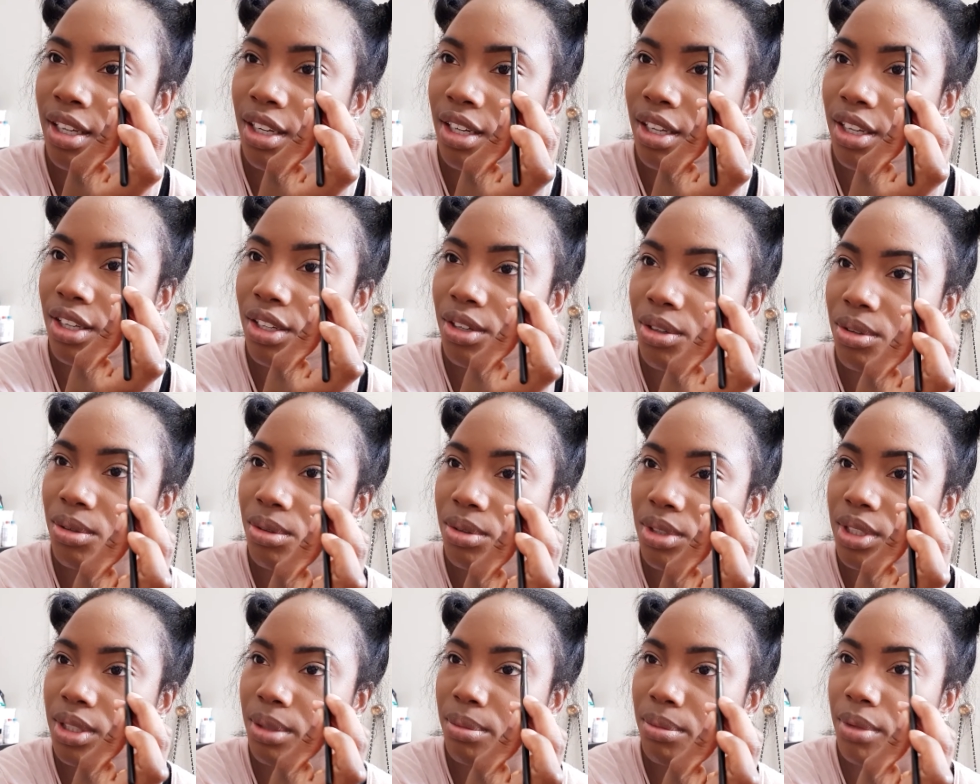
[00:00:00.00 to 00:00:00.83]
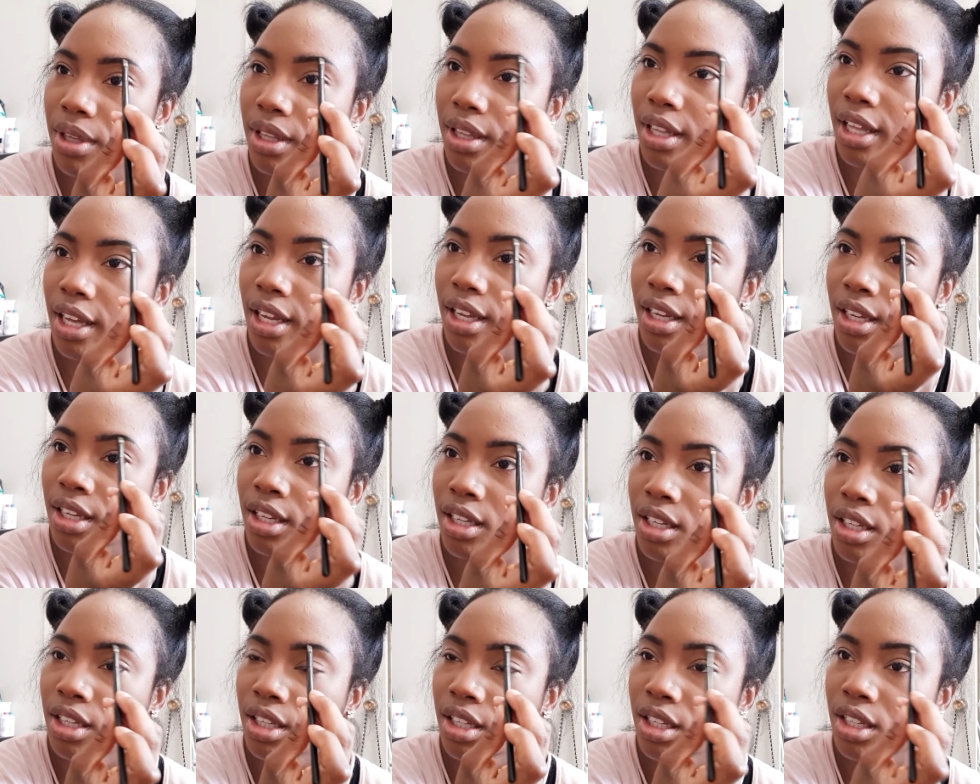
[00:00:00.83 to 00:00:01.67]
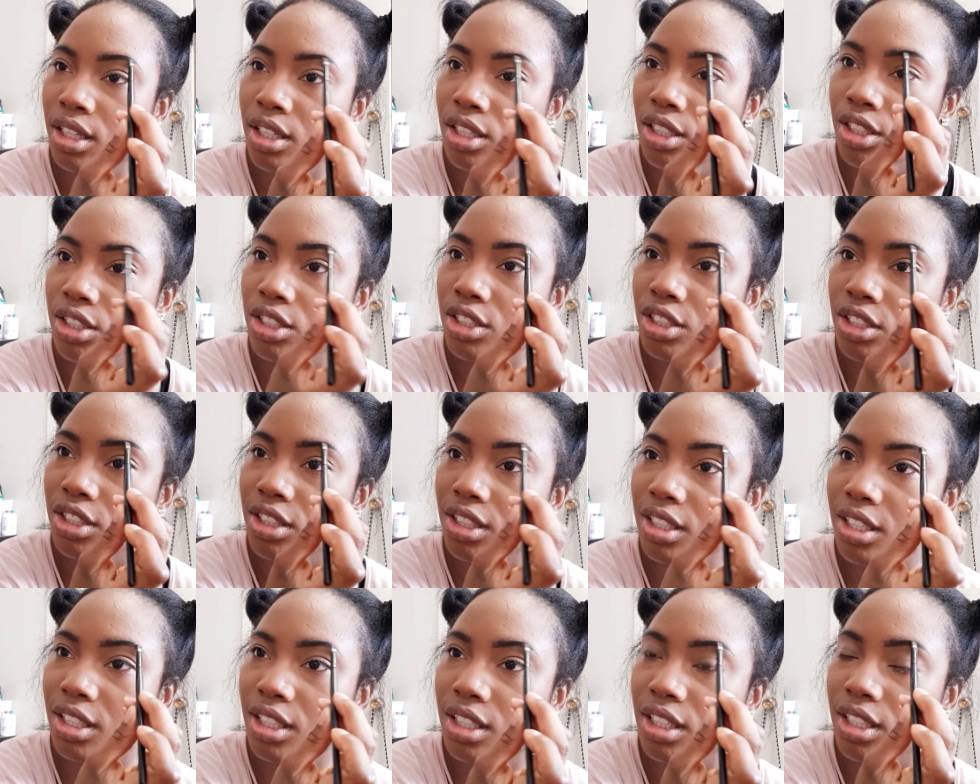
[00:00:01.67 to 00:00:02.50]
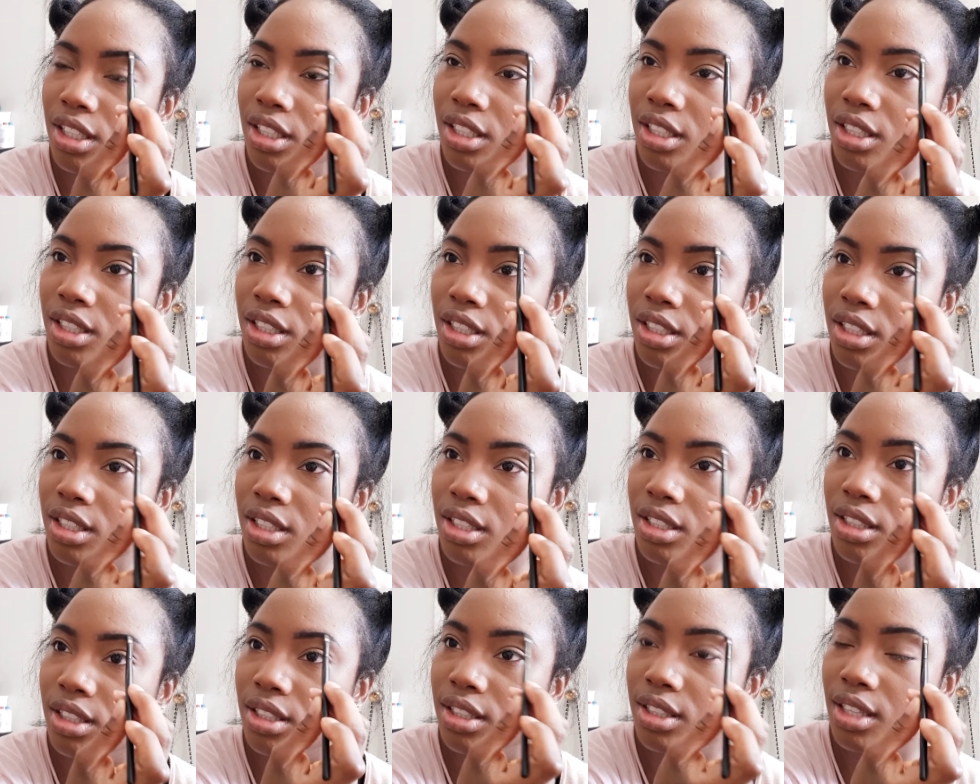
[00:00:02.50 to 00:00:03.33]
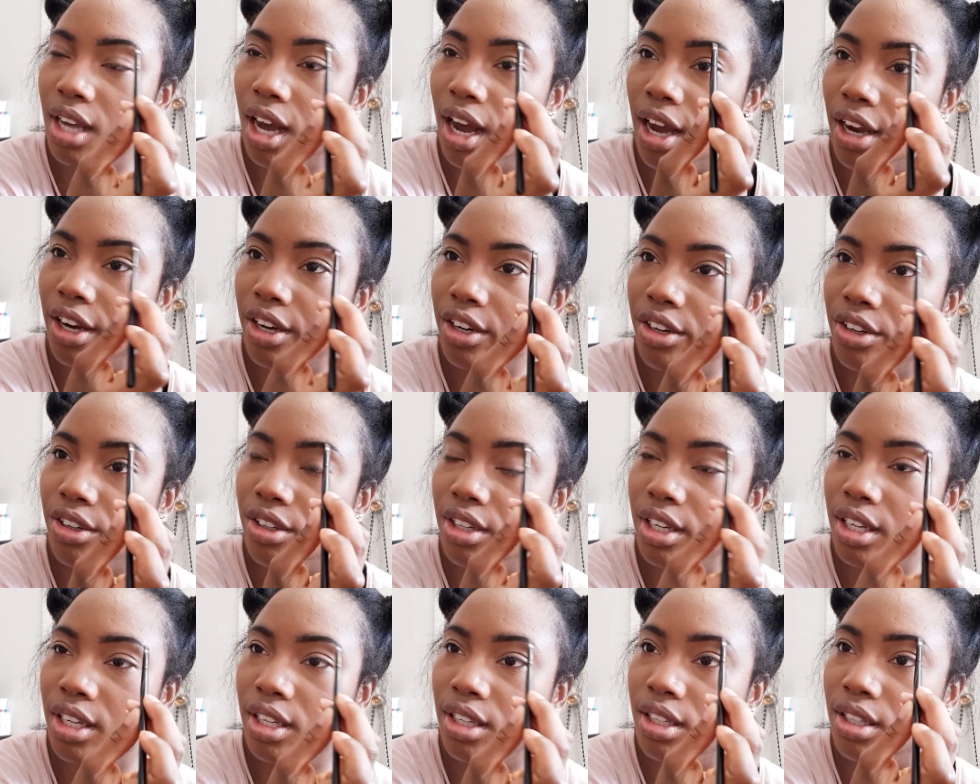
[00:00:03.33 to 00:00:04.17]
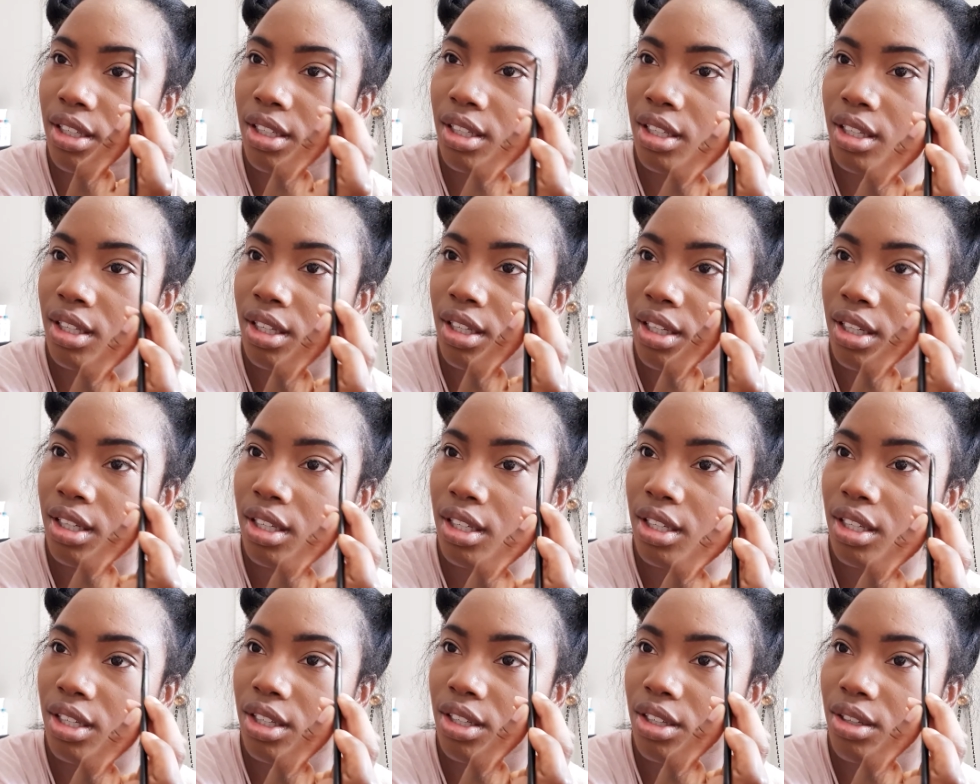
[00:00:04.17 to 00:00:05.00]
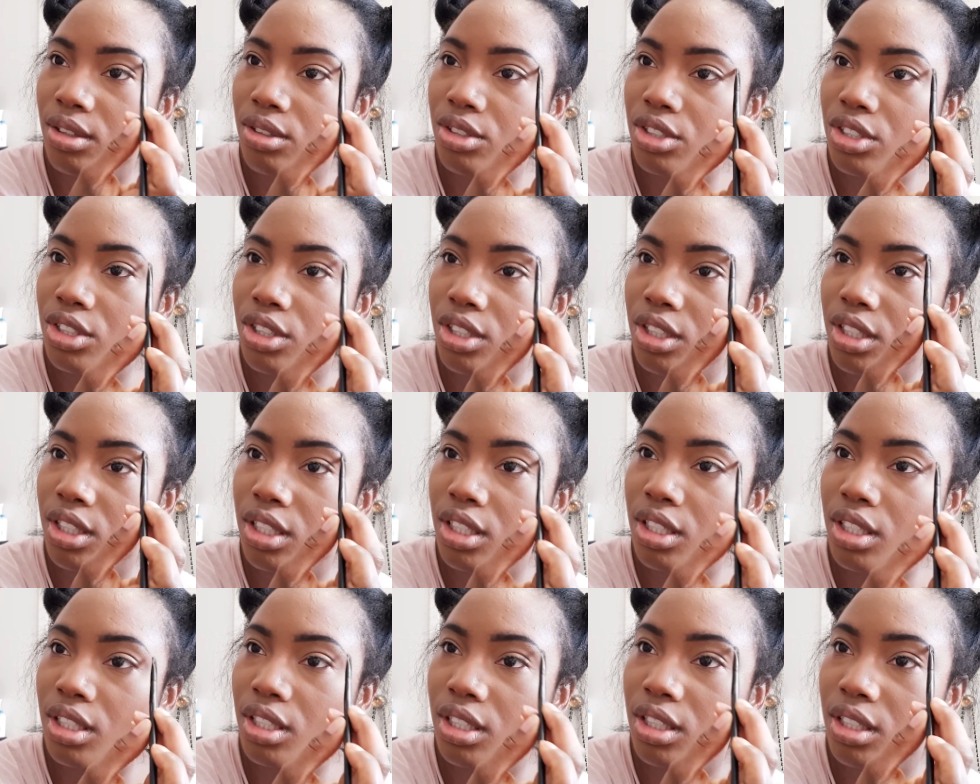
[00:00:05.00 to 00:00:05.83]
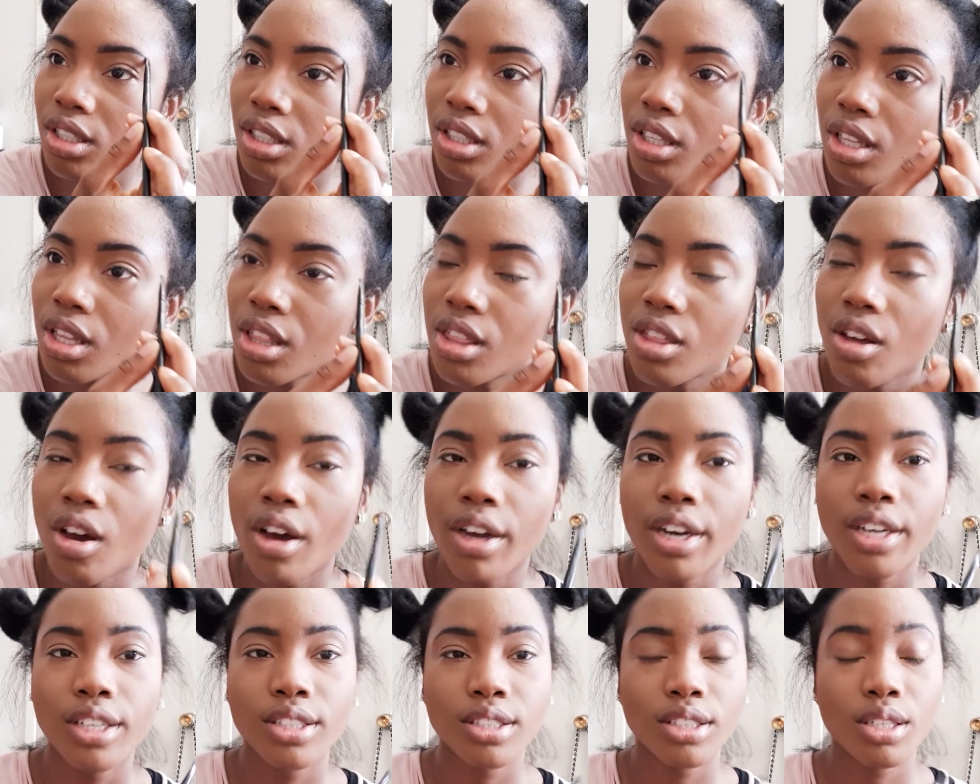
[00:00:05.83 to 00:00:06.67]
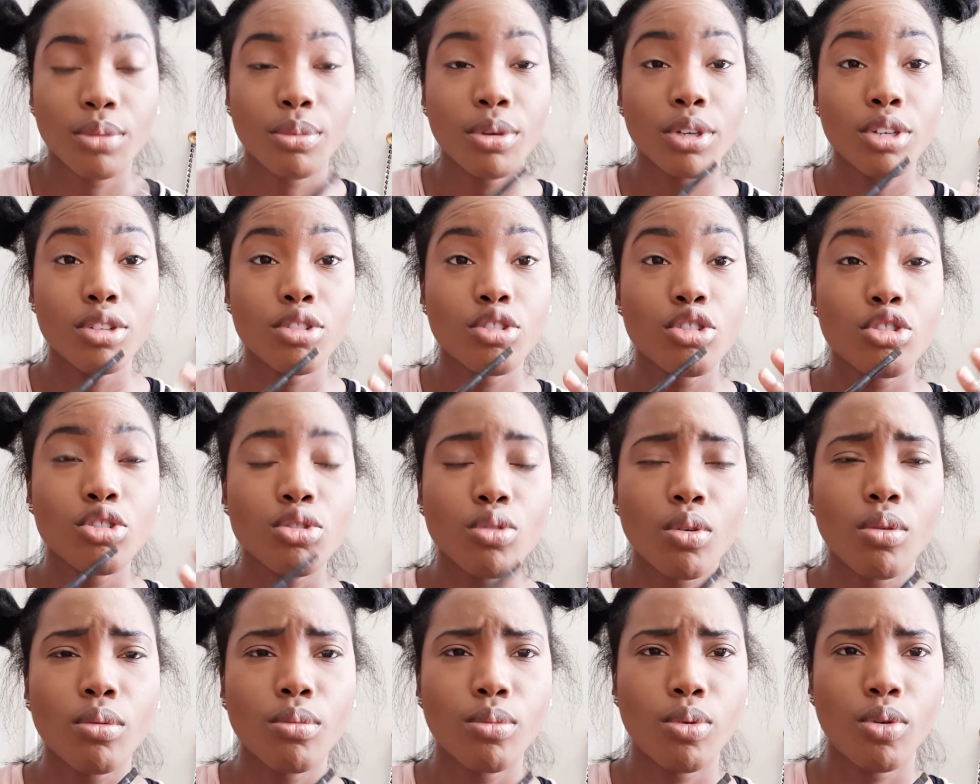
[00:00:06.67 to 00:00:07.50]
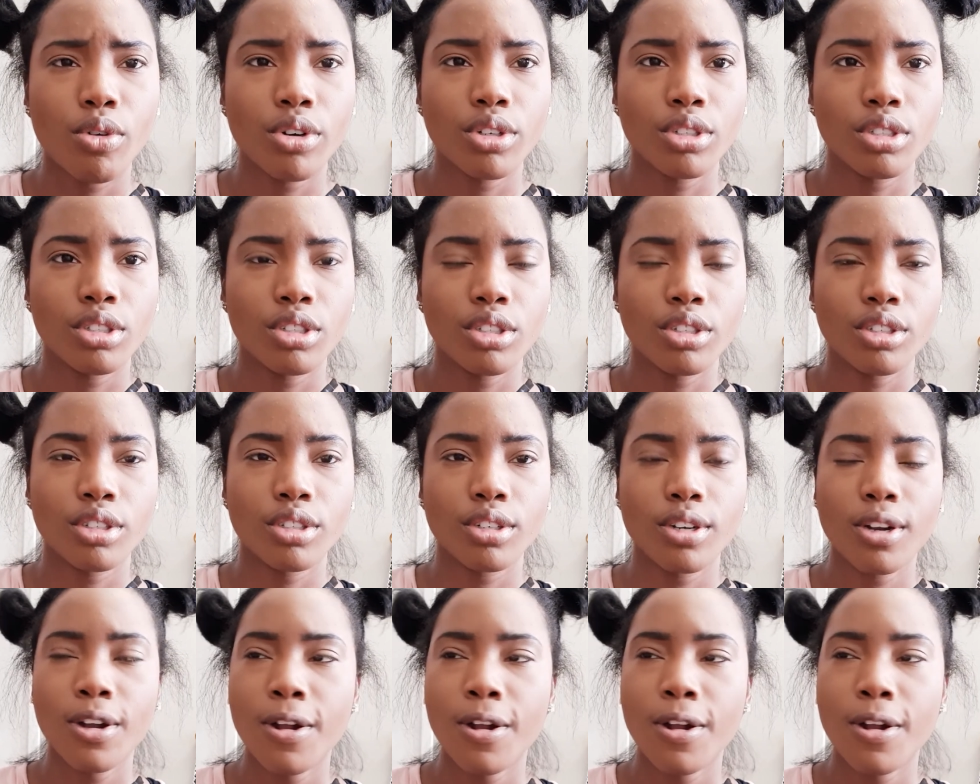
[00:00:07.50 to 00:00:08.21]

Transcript: it was something that she desired, and, she thought it to be so important to her.